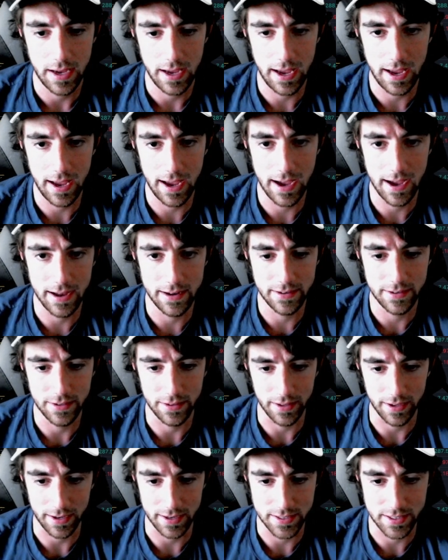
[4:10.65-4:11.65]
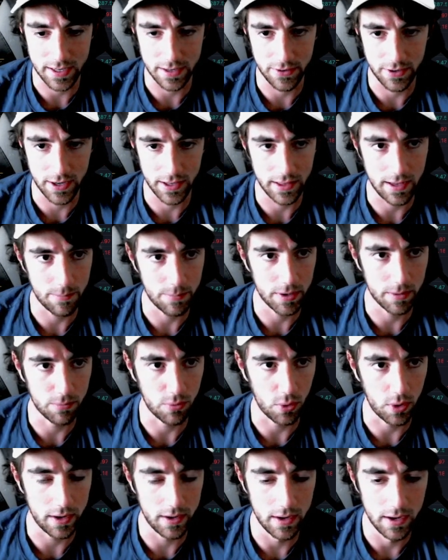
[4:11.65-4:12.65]
And like I said, you're hitting that big
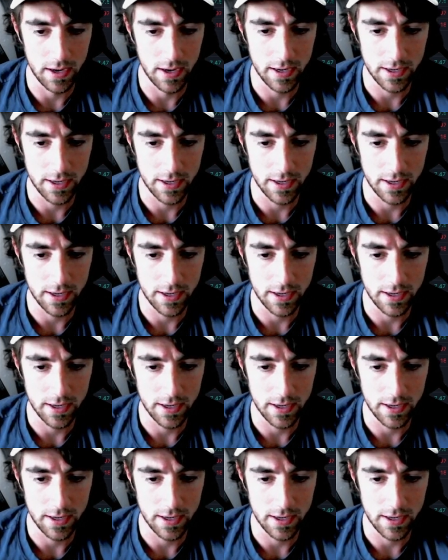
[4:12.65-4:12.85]
point.